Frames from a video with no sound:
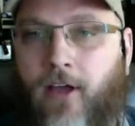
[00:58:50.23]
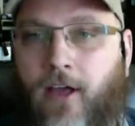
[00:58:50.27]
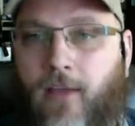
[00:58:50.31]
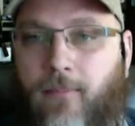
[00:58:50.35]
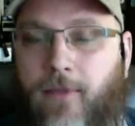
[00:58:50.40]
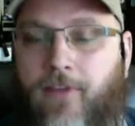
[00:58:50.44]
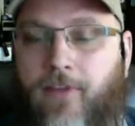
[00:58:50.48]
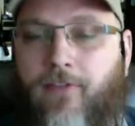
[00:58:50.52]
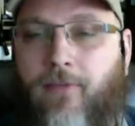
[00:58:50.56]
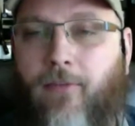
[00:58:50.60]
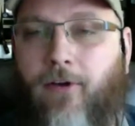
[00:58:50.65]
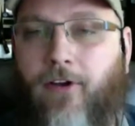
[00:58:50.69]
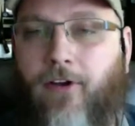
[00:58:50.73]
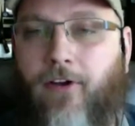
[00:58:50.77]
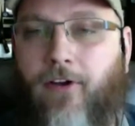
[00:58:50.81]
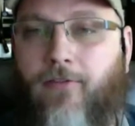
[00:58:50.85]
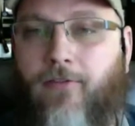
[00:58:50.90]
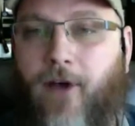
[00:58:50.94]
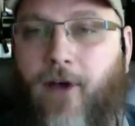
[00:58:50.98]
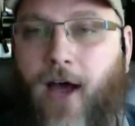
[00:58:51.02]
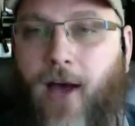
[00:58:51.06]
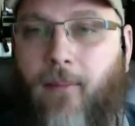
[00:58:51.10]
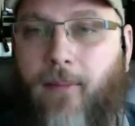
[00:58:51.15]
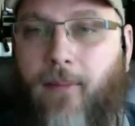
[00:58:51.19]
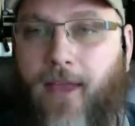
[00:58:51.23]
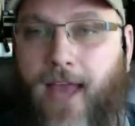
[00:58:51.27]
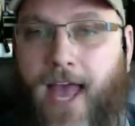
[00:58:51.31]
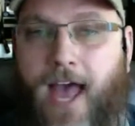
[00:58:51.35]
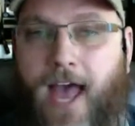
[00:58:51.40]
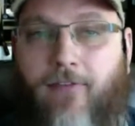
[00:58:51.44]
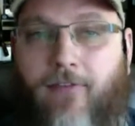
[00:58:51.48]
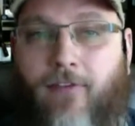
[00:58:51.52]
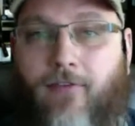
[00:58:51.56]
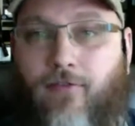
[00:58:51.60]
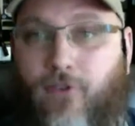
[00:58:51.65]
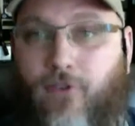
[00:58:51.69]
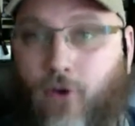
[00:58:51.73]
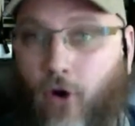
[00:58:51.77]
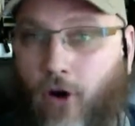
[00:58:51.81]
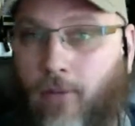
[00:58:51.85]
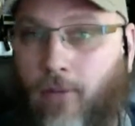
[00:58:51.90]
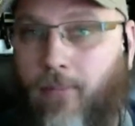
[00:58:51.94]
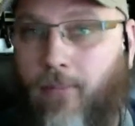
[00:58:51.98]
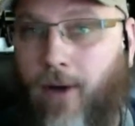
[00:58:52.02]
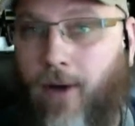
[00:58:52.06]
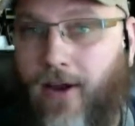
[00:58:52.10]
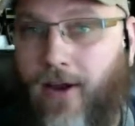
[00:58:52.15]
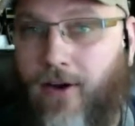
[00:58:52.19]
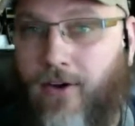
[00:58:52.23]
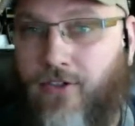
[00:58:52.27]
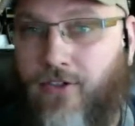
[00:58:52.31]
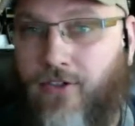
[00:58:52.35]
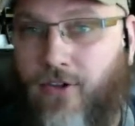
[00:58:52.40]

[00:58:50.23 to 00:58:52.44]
Be familiar on behalf of your buyers,